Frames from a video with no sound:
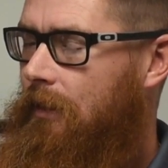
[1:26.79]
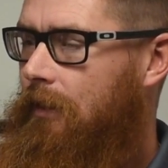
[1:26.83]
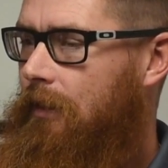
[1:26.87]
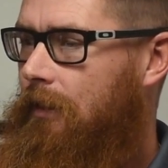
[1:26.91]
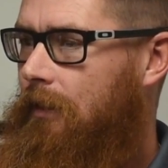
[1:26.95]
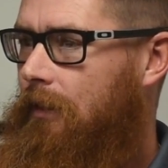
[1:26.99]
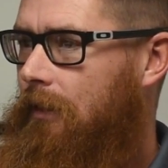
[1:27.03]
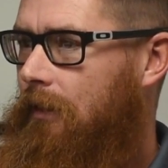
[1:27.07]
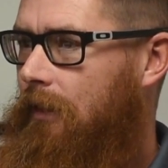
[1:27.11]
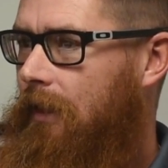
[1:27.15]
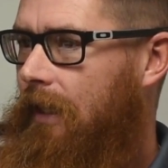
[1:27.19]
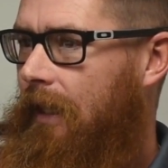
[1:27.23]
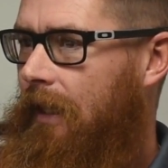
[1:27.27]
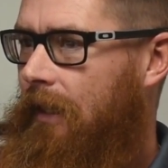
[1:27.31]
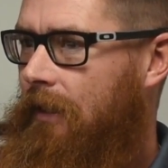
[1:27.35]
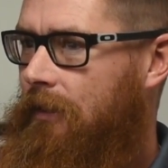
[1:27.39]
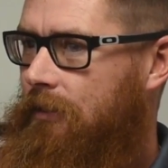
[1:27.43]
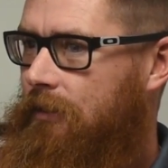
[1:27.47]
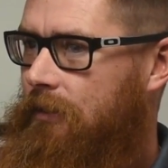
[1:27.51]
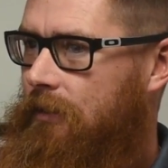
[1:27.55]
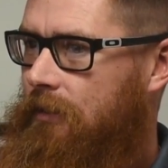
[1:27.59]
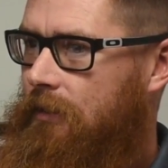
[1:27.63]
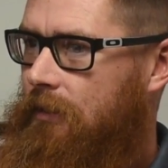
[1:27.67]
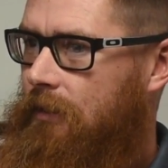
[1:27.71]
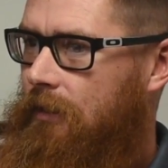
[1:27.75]

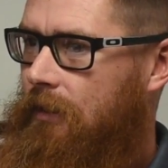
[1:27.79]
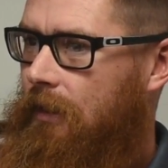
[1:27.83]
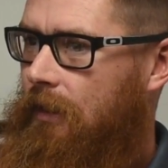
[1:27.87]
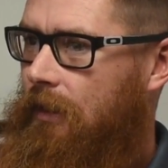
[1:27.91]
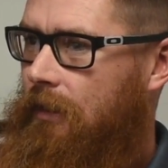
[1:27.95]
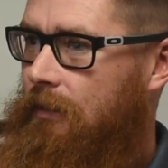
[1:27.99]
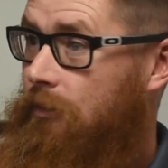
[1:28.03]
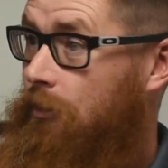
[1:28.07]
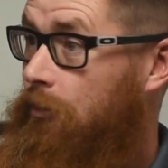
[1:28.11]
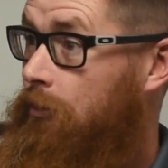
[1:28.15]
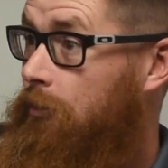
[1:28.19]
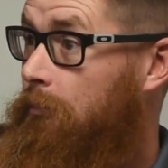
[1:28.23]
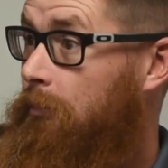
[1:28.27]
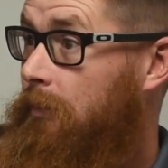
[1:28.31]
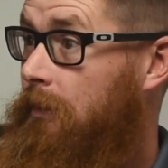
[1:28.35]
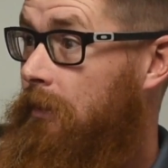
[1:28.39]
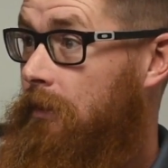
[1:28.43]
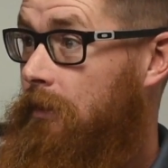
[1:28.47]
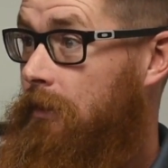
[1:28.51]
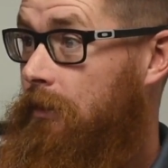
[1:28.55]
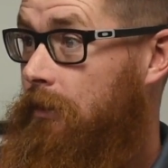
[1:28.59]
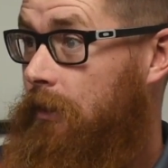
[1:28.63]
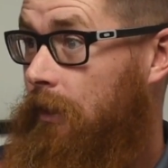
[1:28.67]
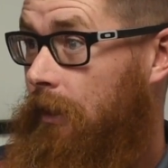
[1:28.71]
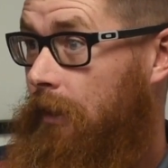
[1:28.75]
Ashlyn has a
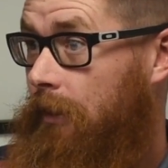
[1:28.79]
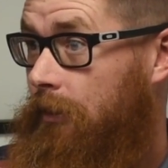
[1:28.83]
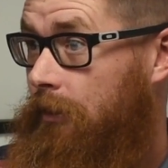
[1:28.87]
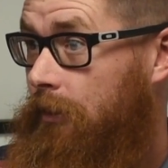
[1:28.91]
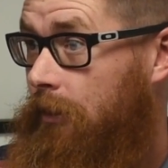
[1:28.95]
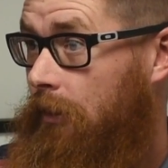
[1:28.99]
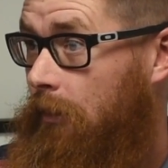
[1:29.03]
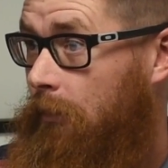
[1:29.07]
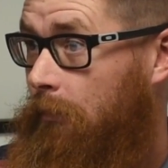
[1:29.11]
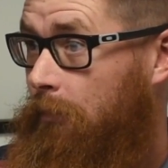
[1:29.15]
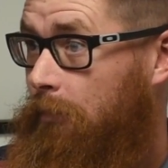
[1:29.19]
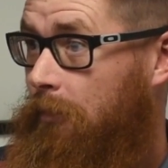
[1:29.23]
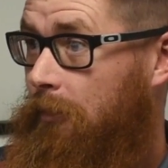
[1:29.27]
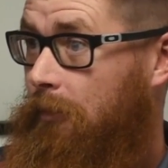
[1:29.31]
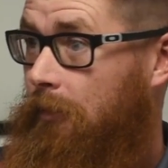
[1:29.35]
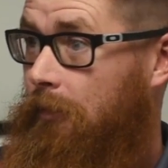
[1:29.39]
tremendous changeup,